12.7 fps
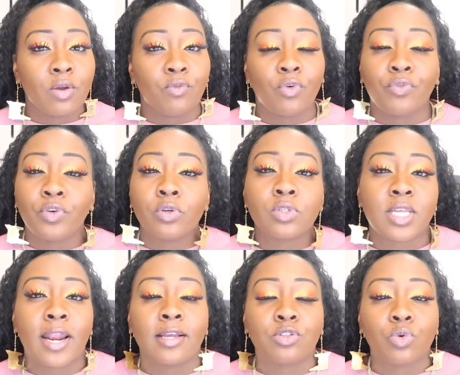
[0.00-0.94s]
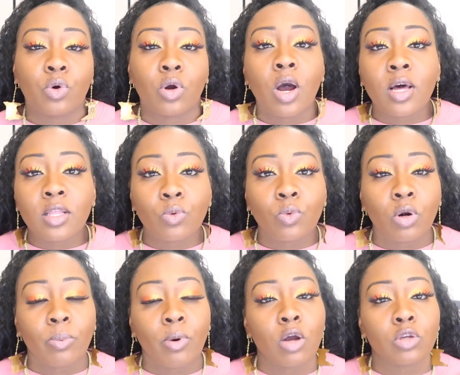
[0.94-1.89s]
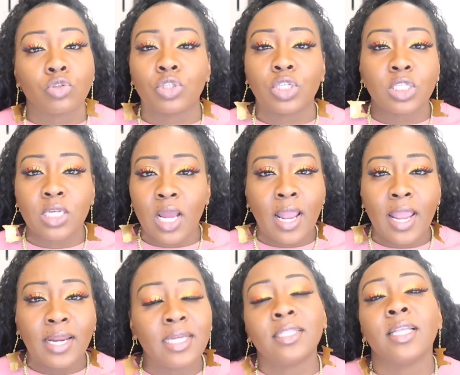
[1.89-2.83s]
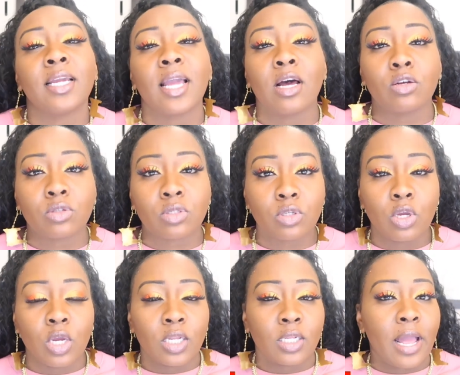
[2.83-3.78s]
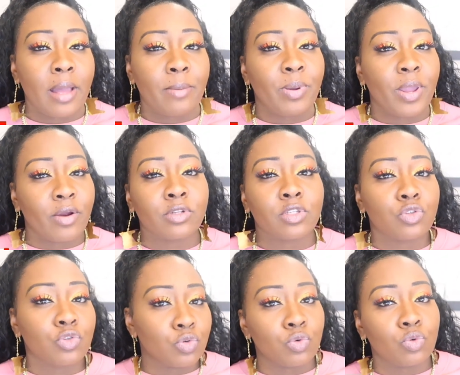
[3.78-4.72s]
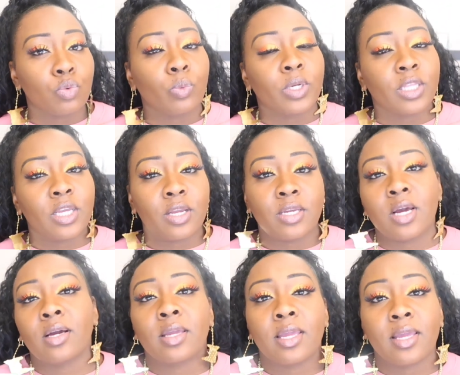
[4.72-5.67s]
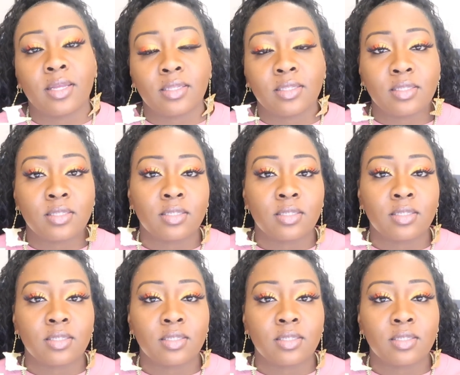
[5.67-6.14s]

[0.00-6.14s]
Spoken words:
reviews that I do on other water parks, or just anything else that parents do with their young kids.